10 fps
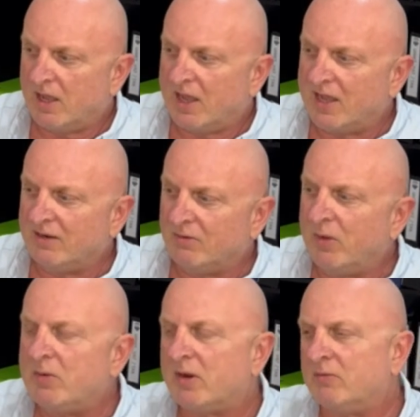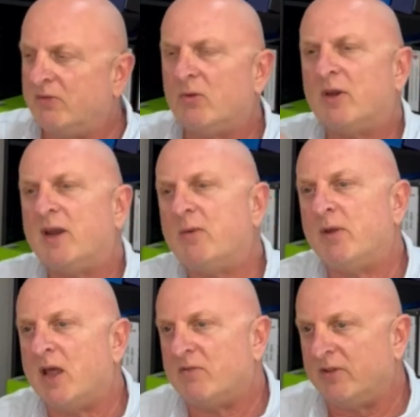And Fiona and I were
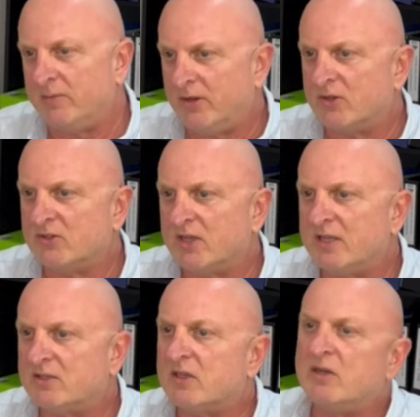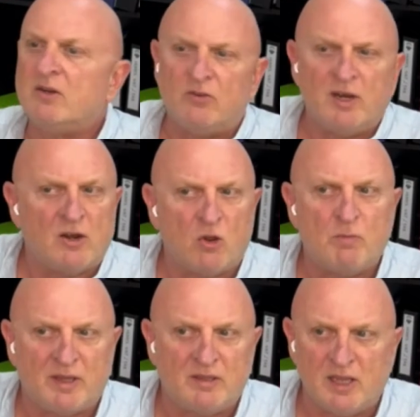laughing because it's really no
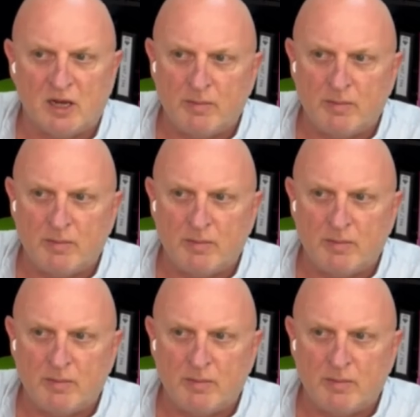big deal,